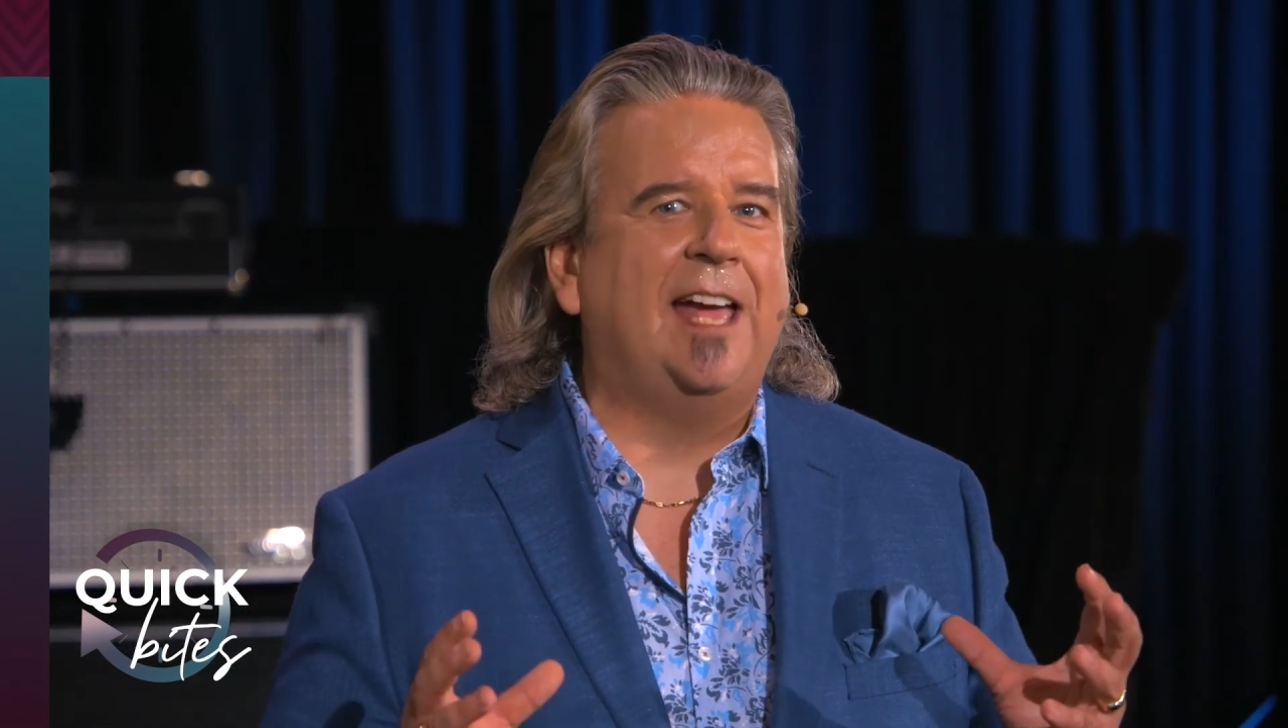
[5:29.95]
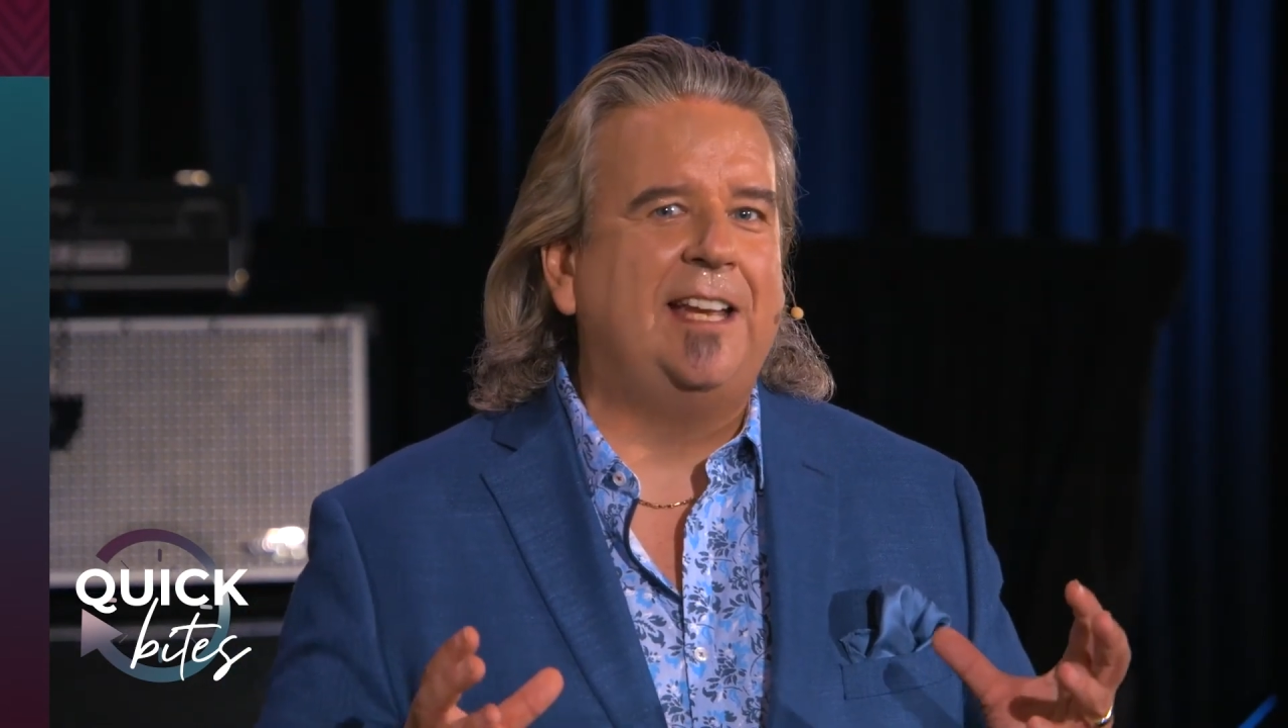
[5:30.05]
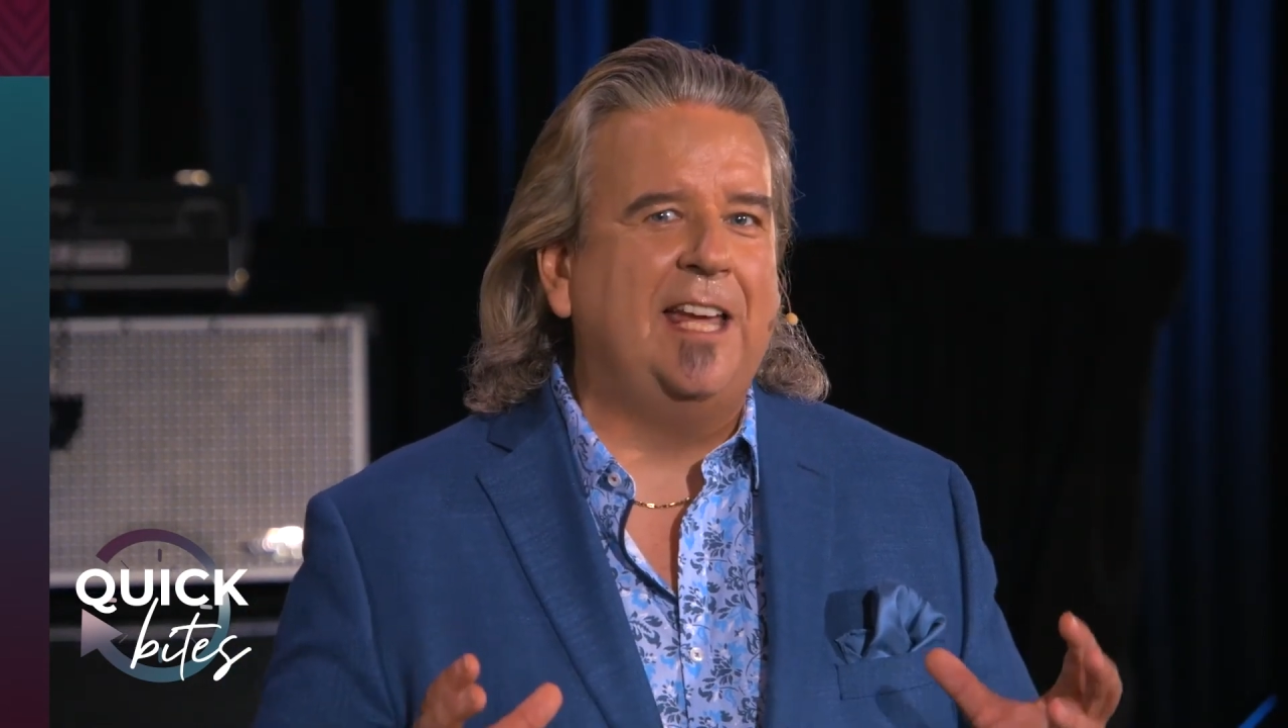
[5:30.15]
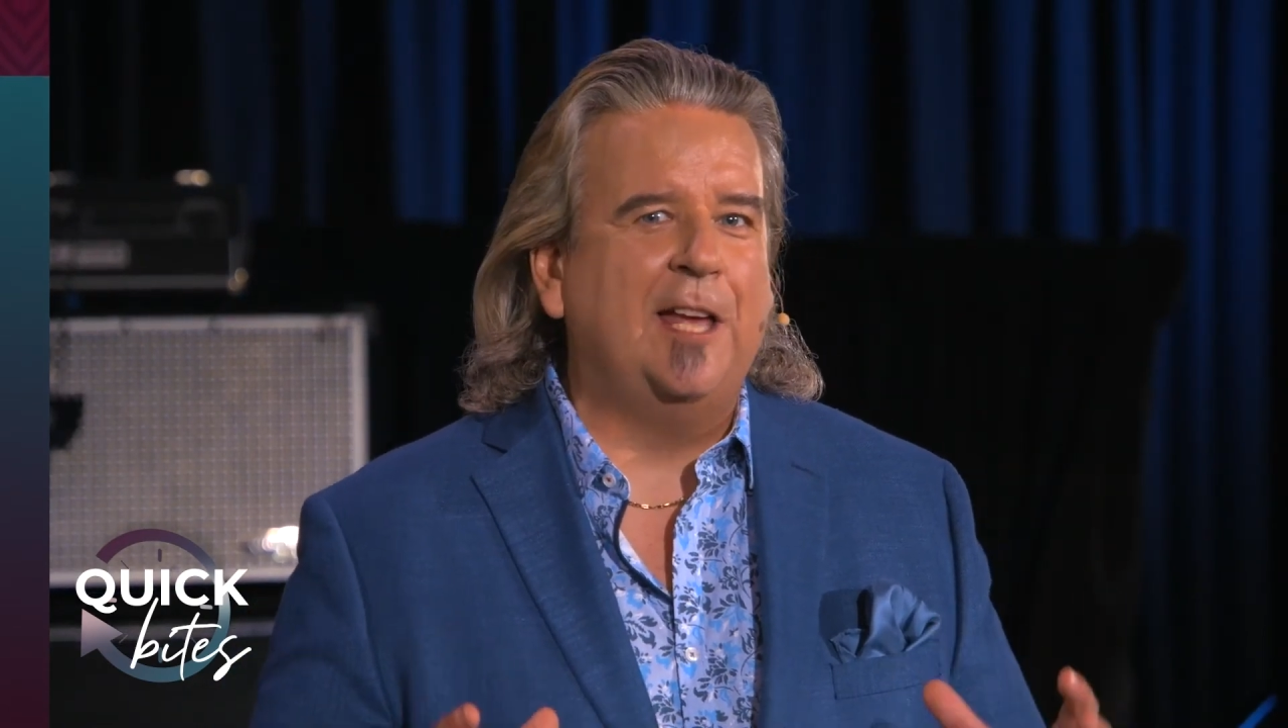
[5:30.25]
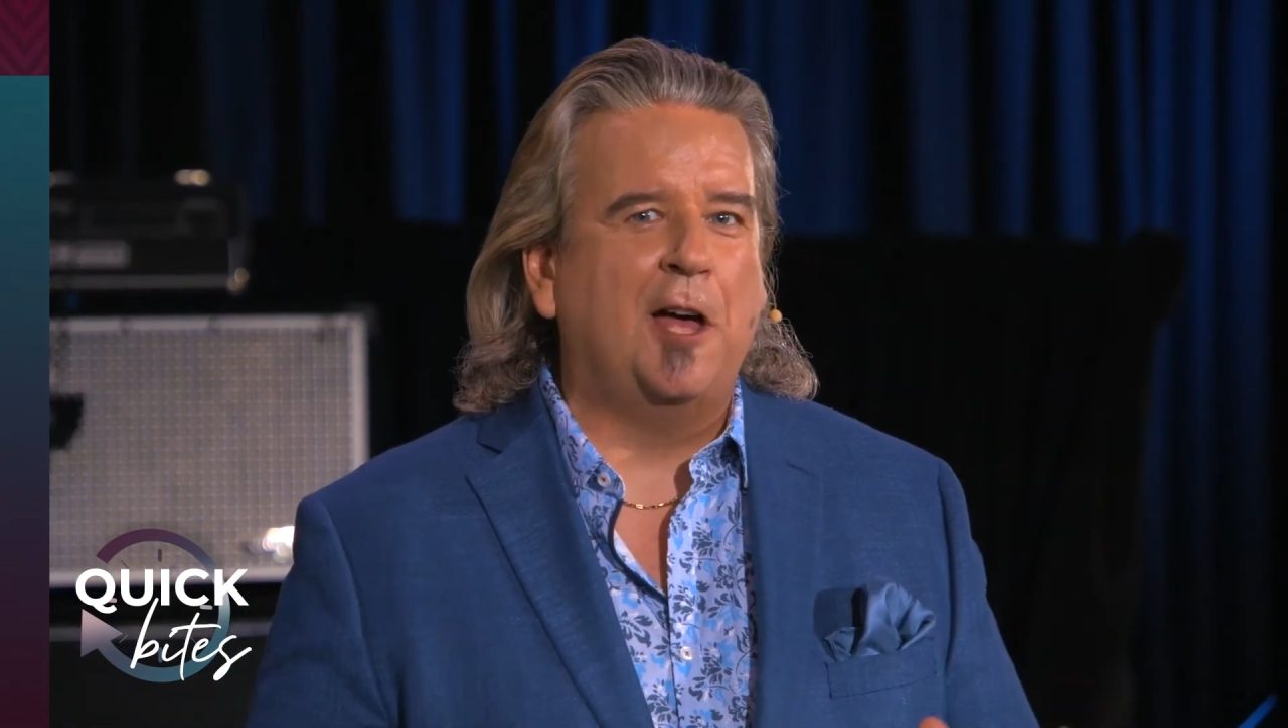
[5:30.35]

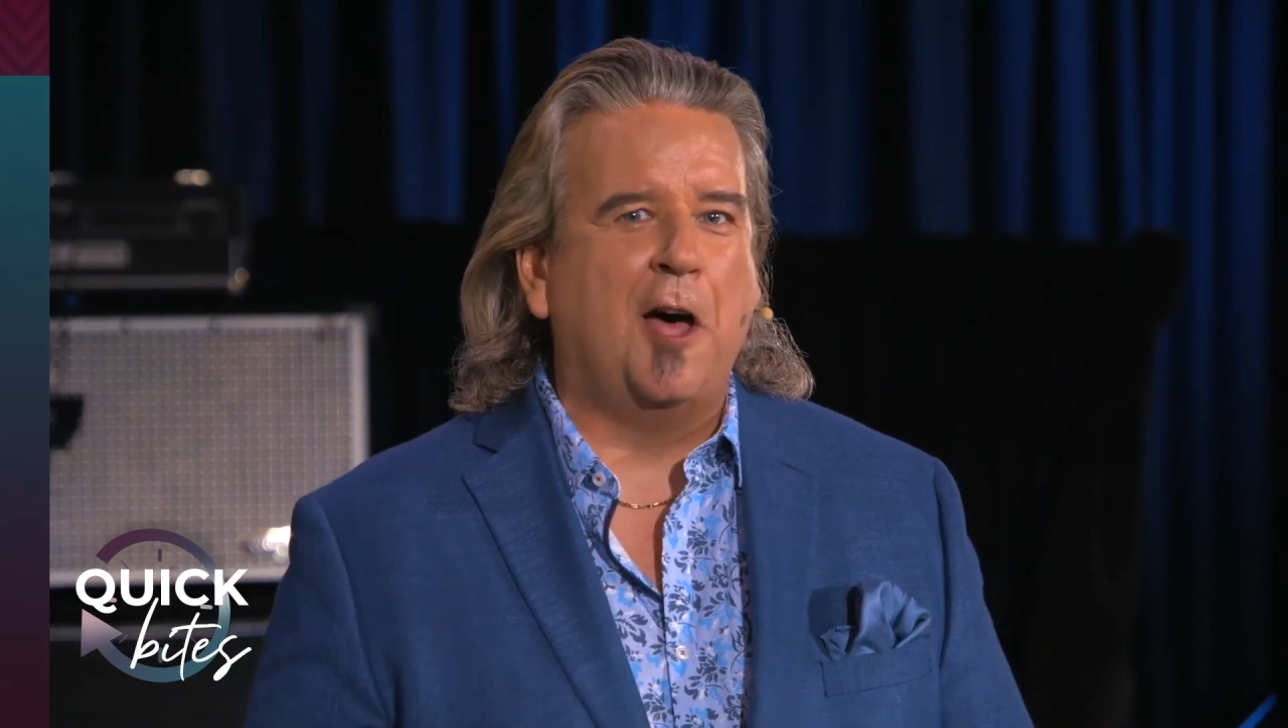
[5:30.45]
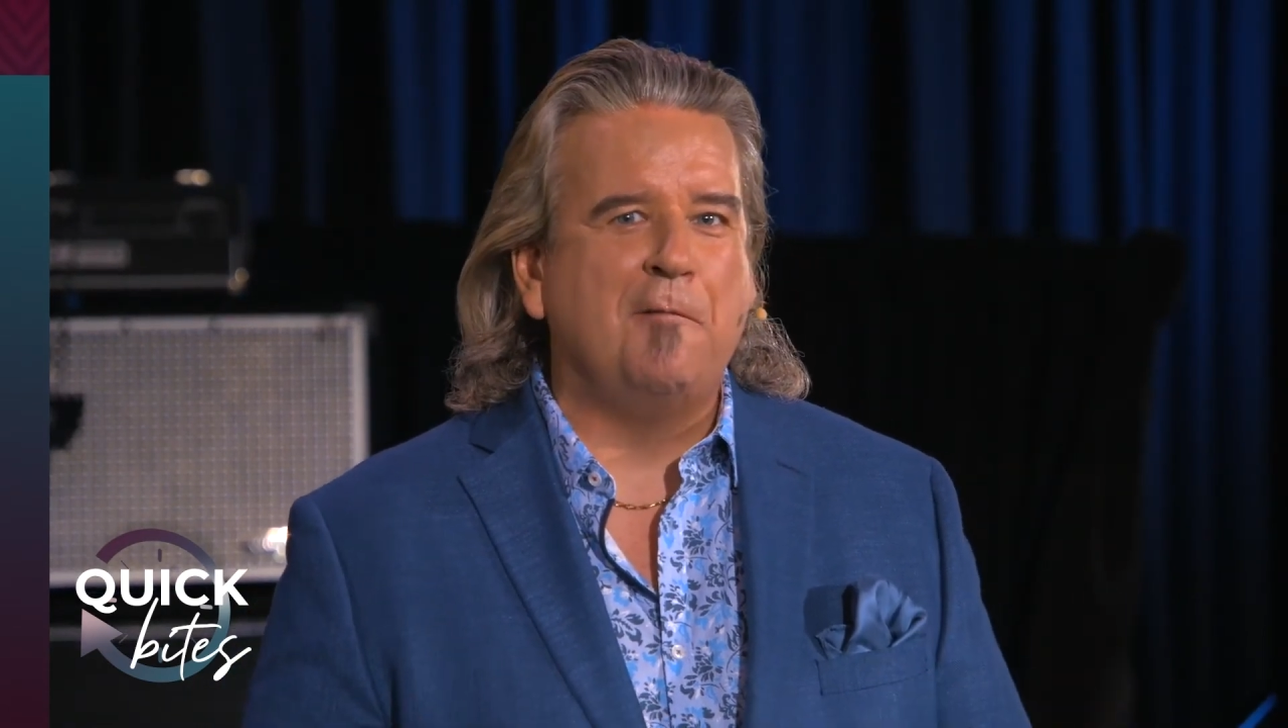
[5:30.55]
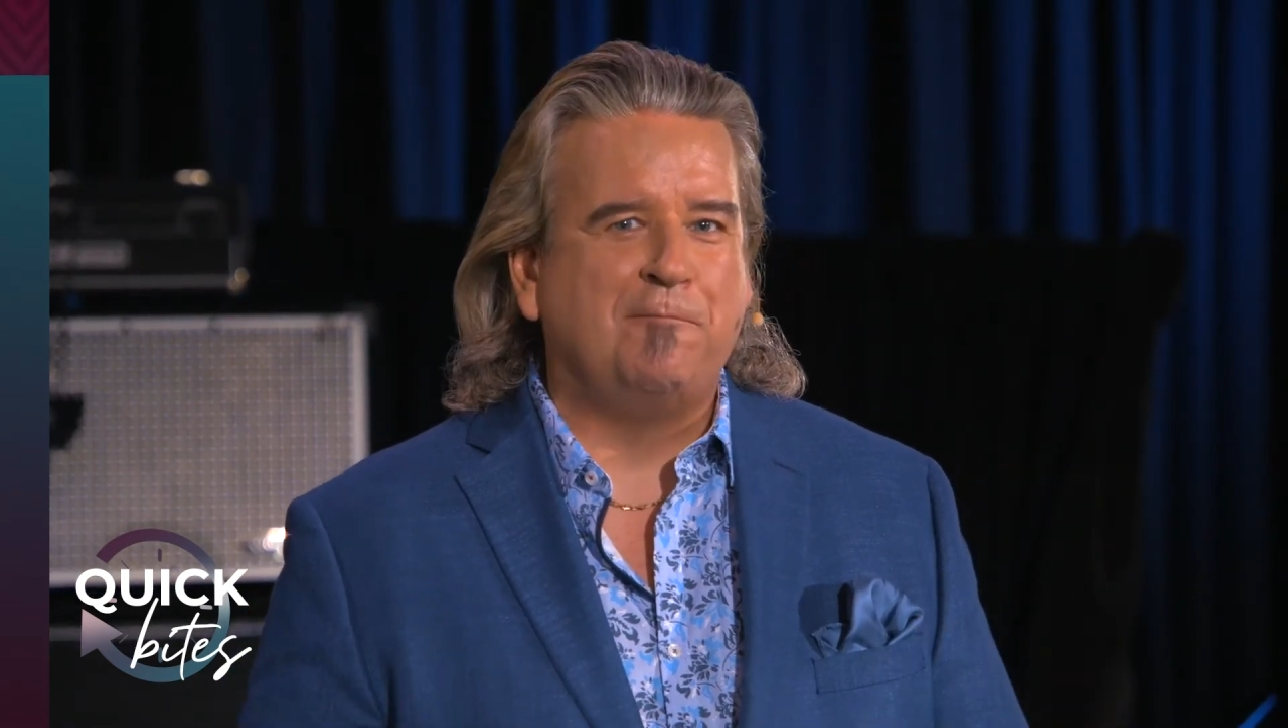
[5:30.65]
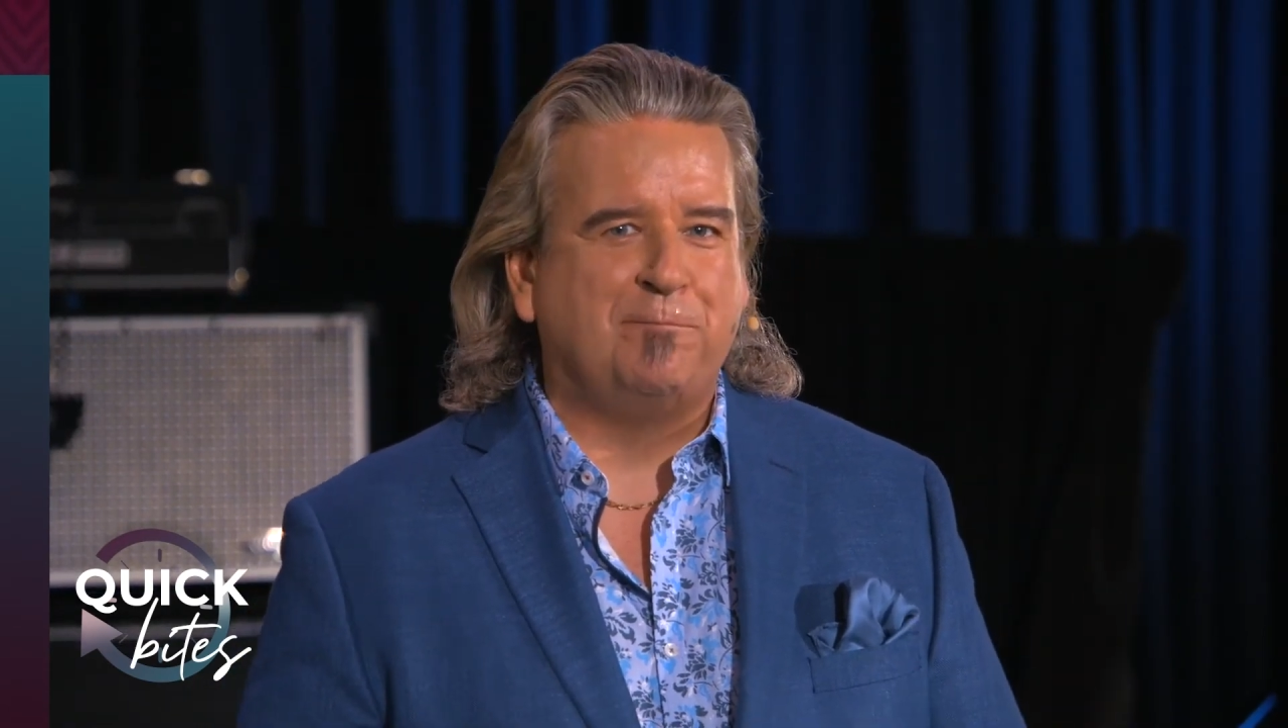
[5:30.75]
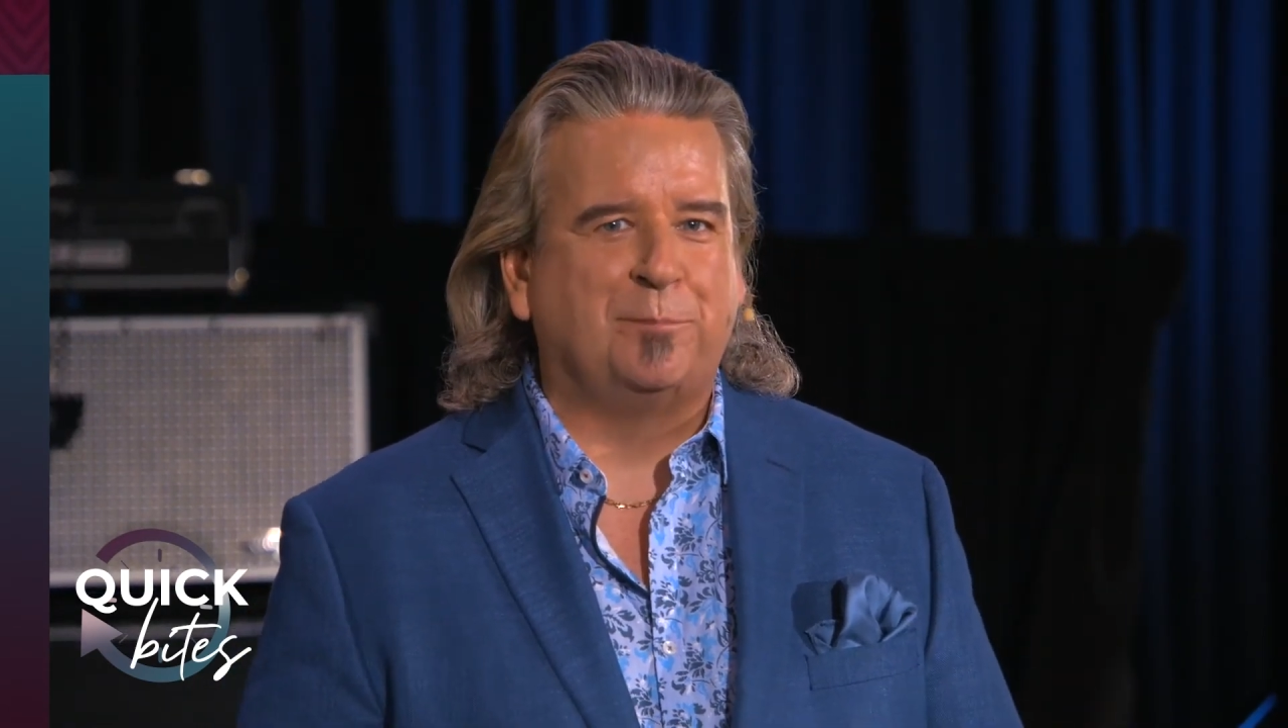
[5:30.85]
idea of